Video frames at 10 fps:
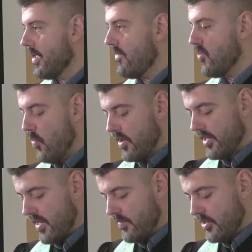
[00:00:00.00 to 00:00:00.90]
If you want
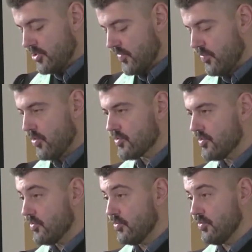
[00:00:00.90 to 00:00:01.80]
an image of a
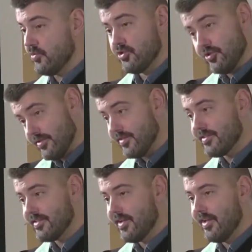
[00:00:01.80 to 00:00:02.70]
person who shouldn't